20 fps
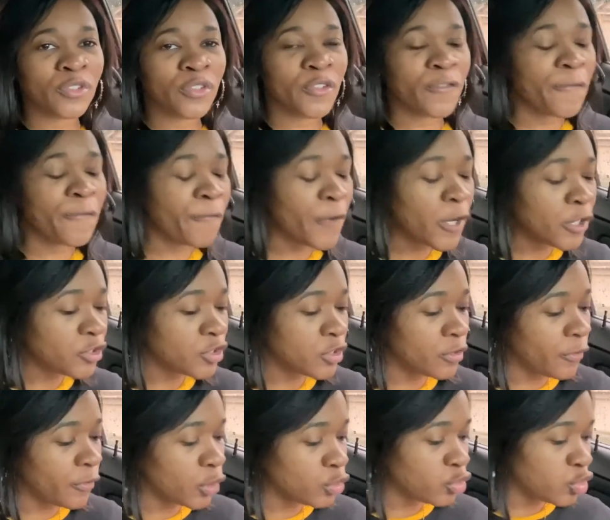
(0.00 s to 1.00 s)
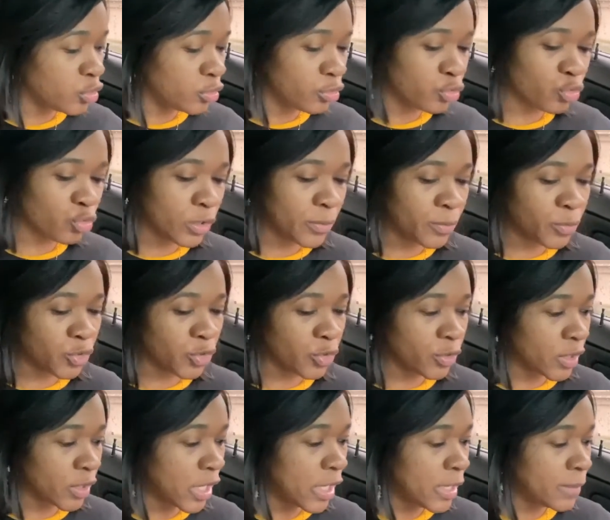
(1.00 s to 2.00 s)
the first devotional scripture
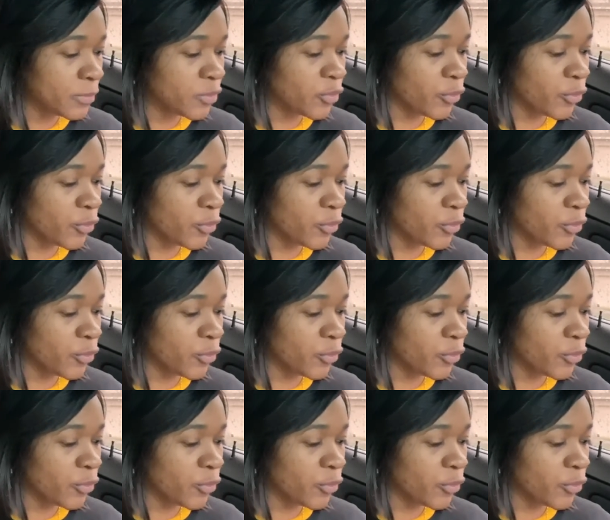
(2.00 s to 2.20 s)
comes